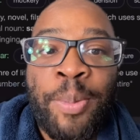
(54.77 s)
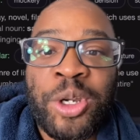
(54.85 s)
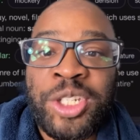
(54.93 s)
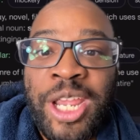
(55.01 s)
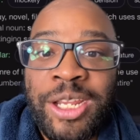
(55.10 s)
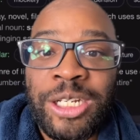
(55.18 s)

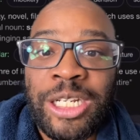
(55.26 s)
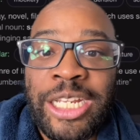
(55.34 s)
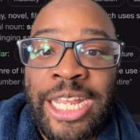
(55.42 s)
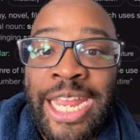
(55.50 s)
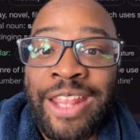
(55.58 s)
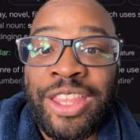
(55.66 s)

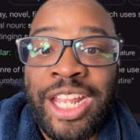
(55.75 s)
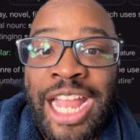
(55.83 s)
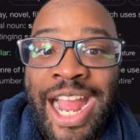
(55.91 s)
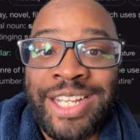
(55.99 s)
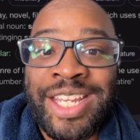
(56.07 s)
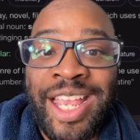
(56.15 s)
particularly in the
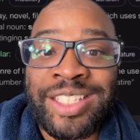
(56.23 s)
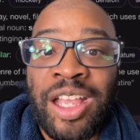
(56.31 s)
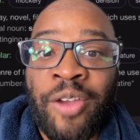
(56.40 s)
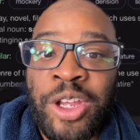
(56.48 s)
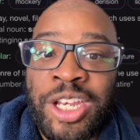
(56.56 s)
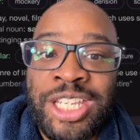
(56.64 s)
context
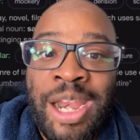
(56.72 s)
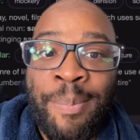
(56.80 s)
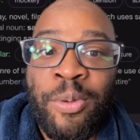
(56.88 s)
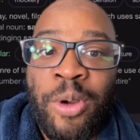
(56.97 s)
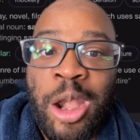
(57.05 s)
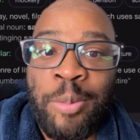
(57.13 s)
of
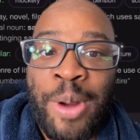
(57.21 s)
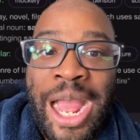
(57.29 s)
contemporary